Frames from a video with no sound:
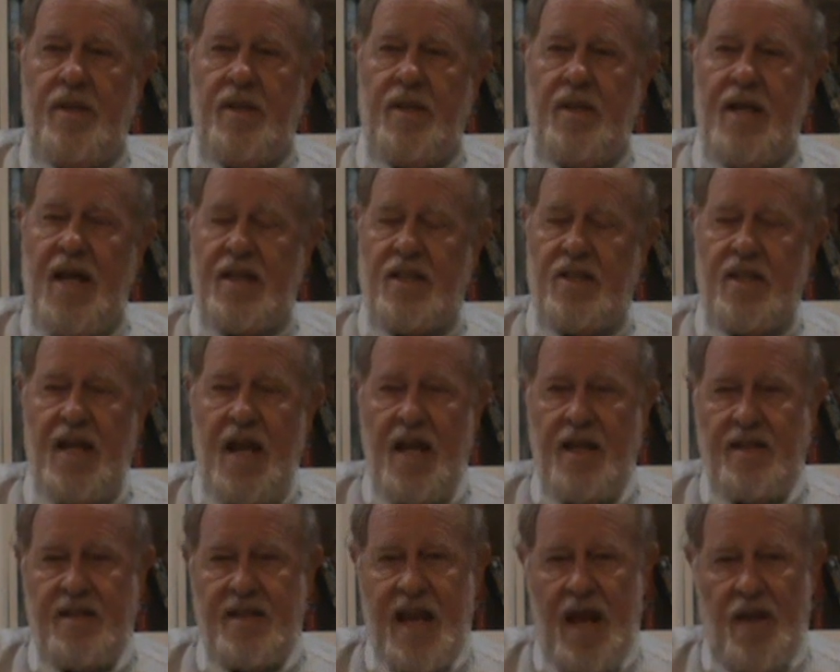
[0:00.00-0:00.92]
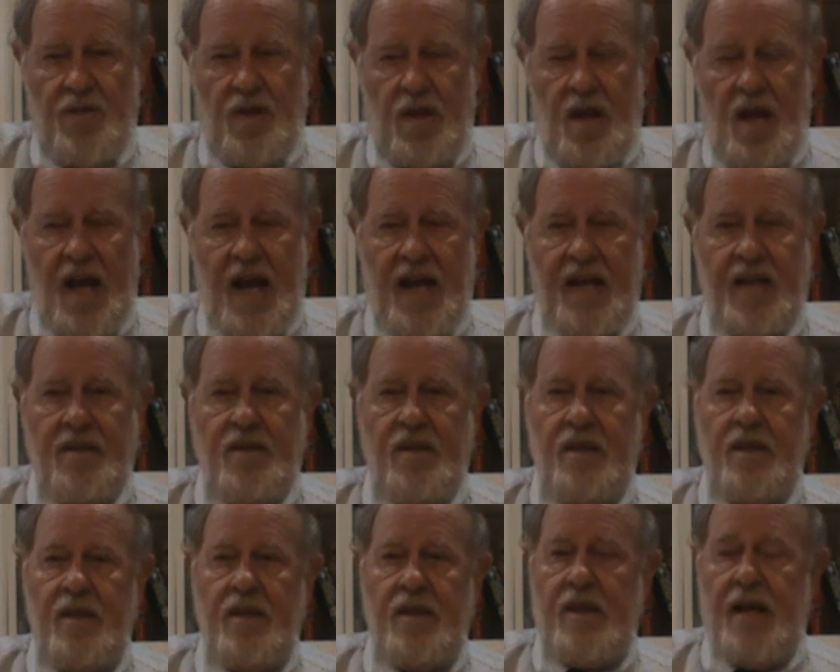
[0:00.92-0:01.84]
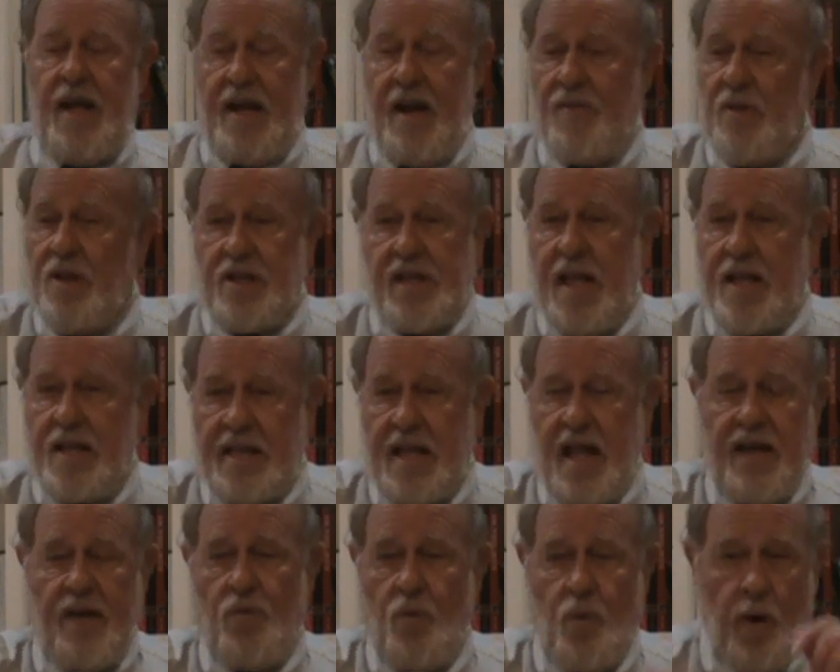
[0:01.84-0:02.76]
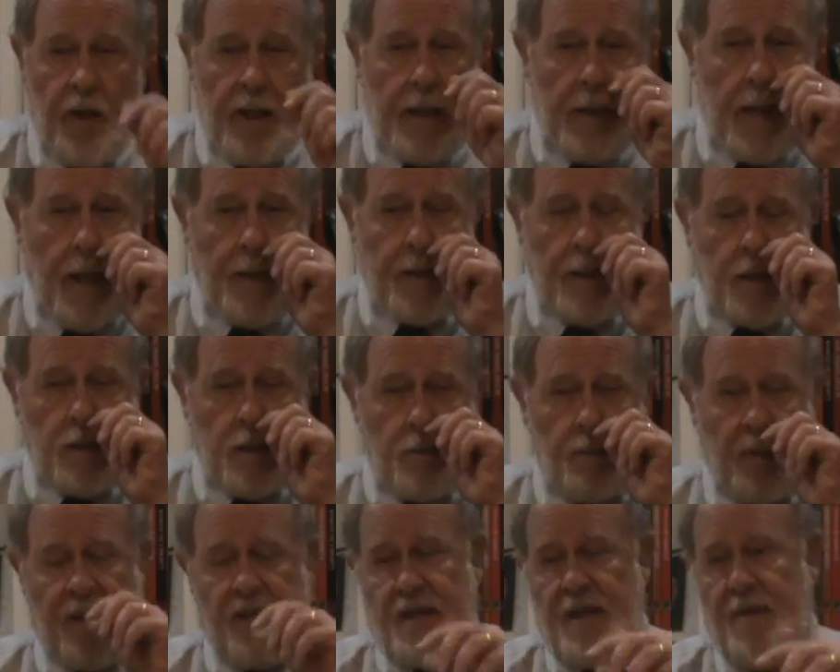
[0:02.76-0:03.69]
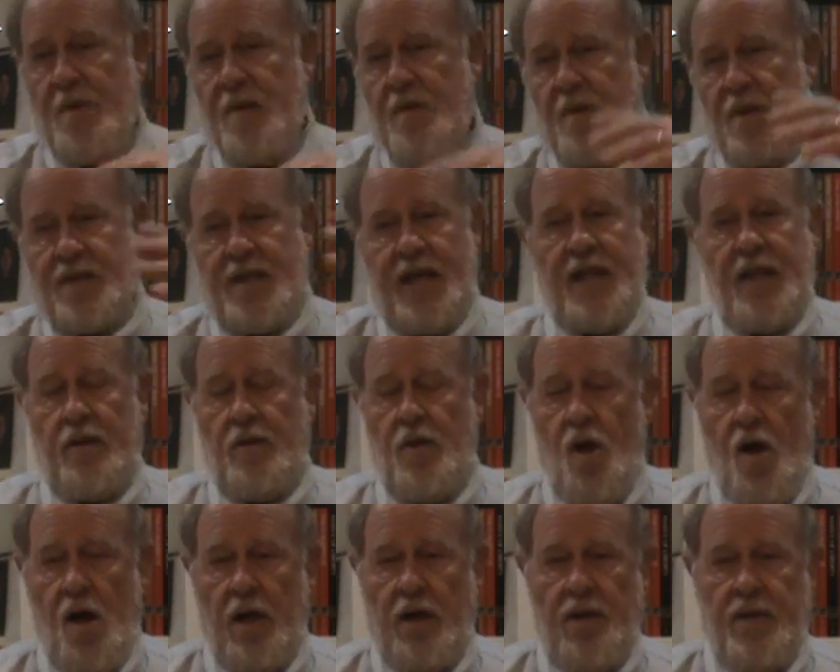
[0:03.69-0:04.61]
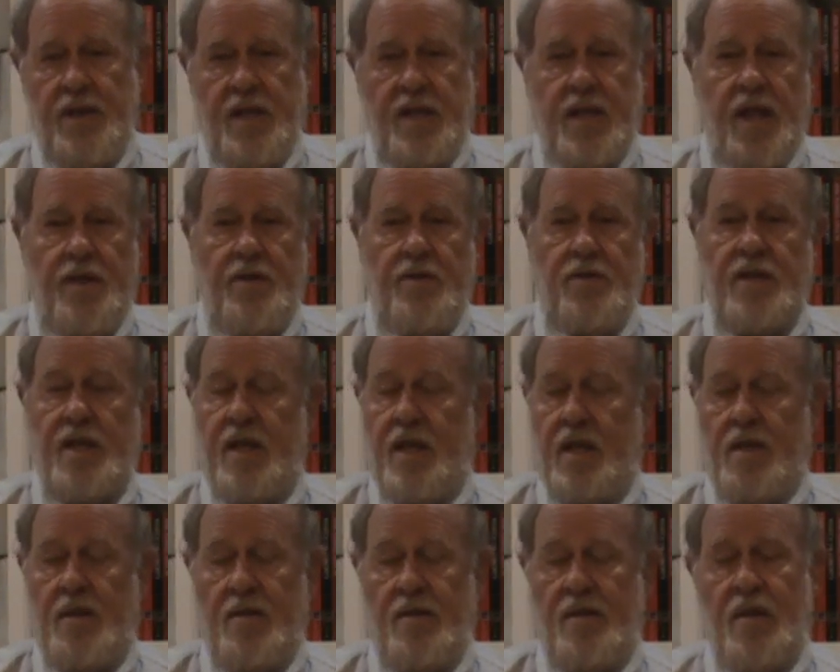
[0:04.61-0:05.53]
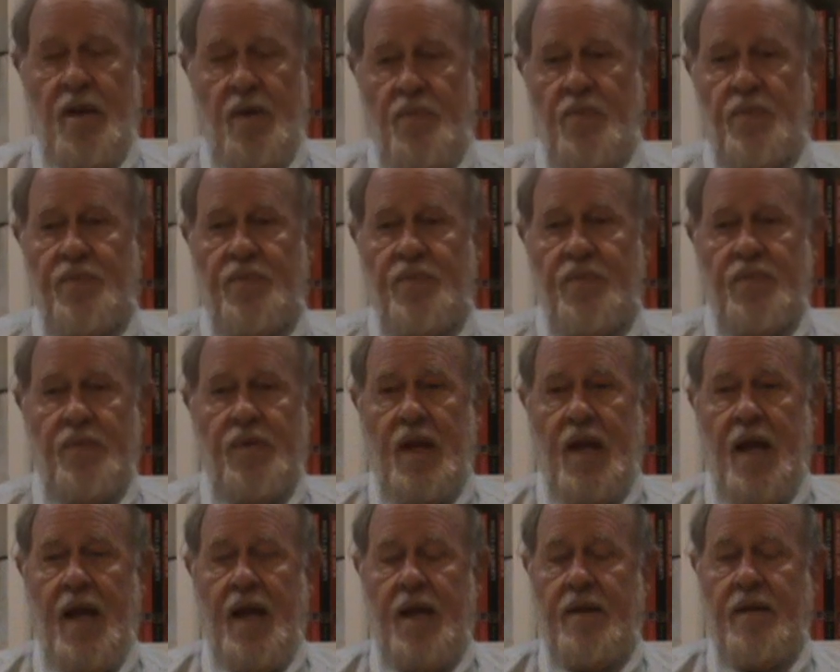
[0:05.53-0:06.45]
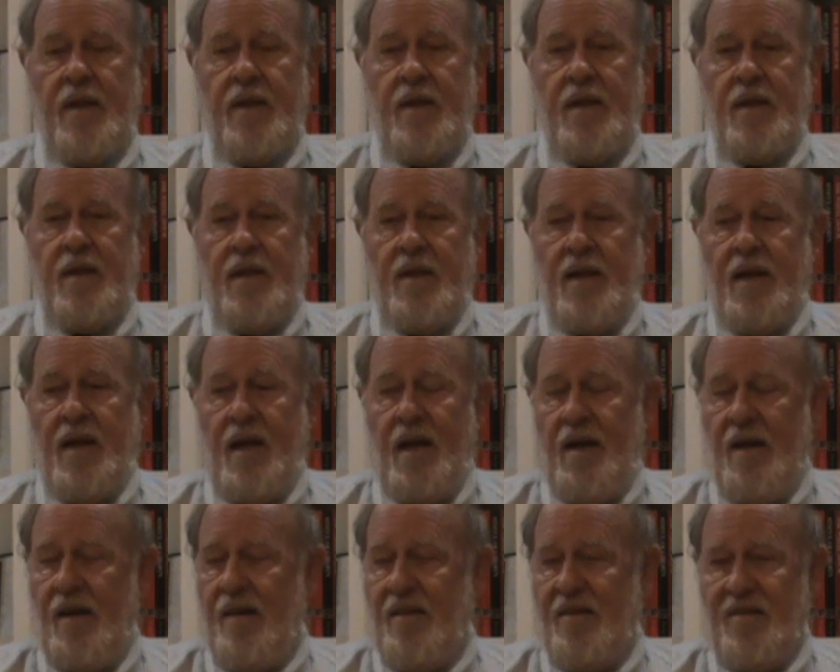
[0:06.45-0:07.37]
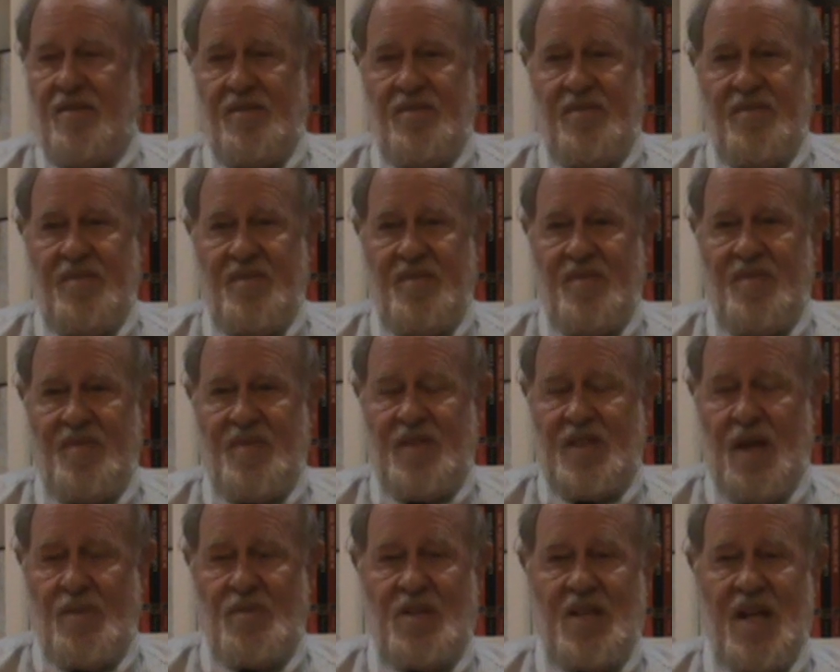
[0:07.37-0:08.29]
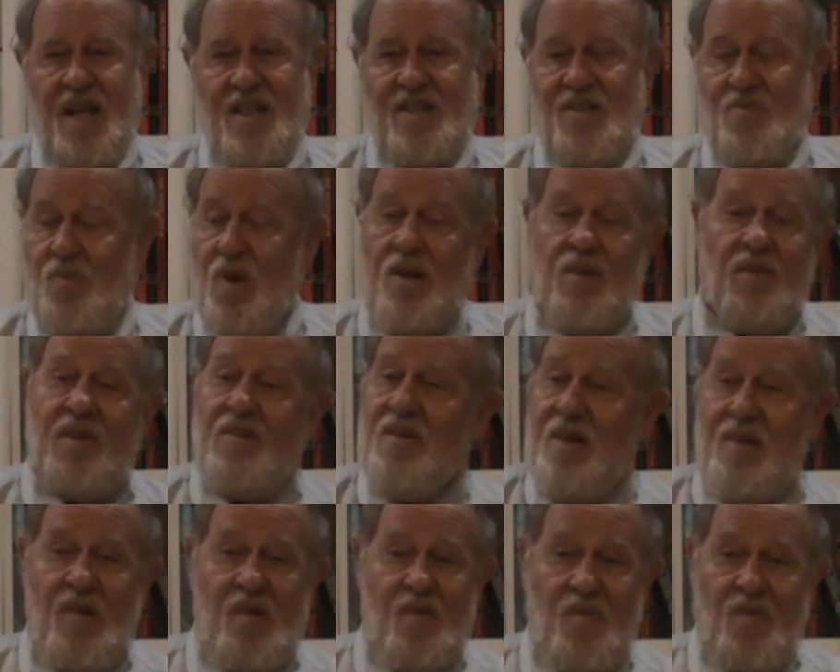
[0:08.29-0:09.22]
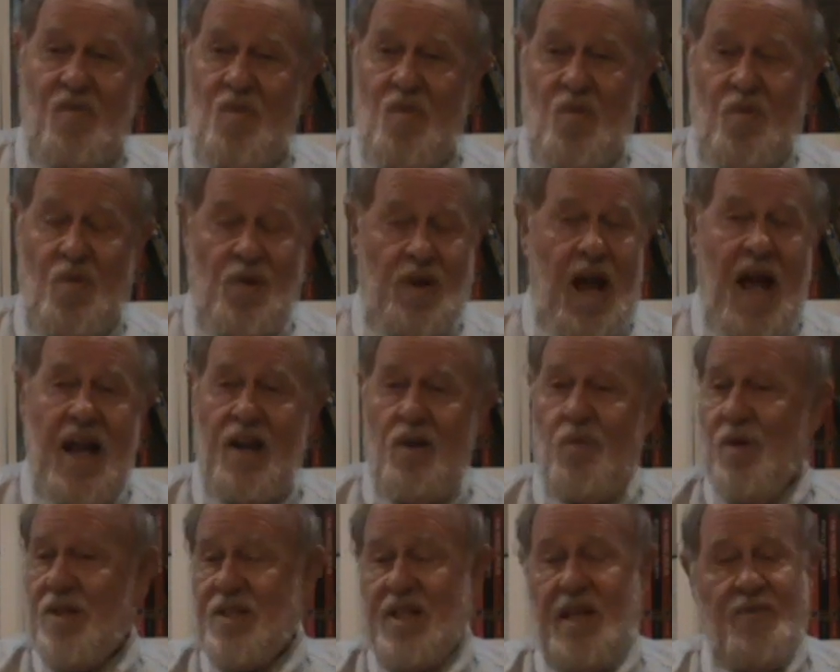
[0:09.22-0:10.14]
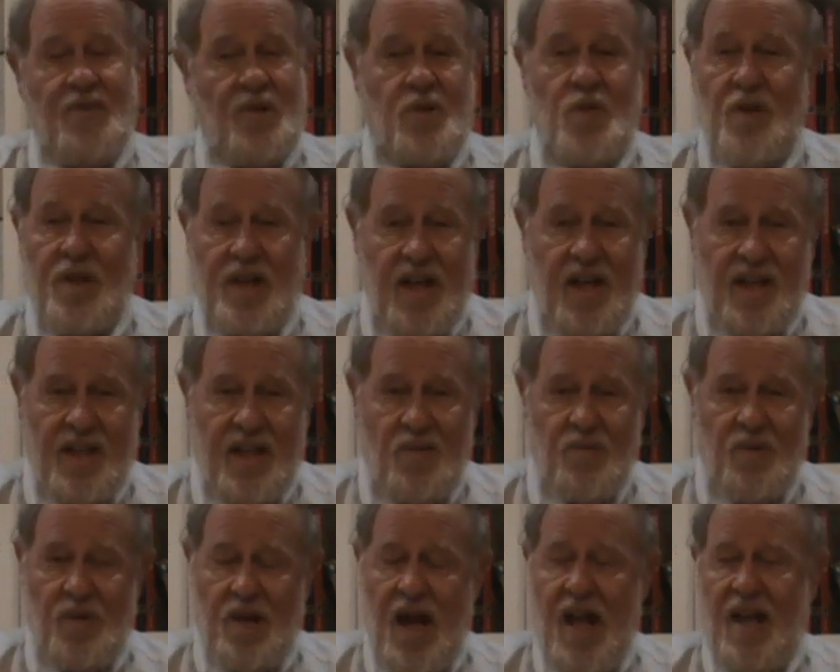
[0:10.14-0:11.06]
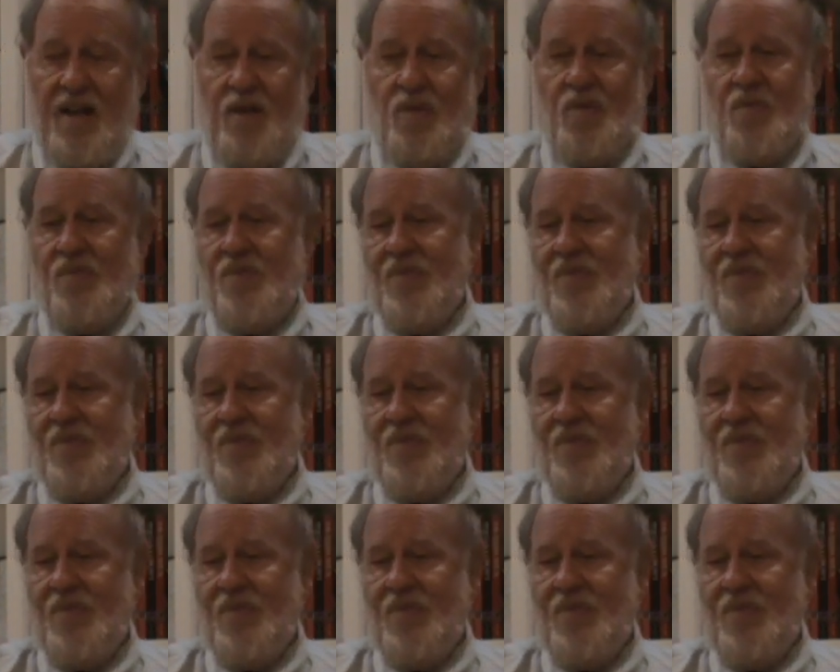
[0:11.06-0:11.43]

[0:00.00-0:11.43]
next state down the line, and every state's kind of working on this, but some of them are taking longer than others, and some states, well, Rhode Island wasn't even doing anything. Rhode Island,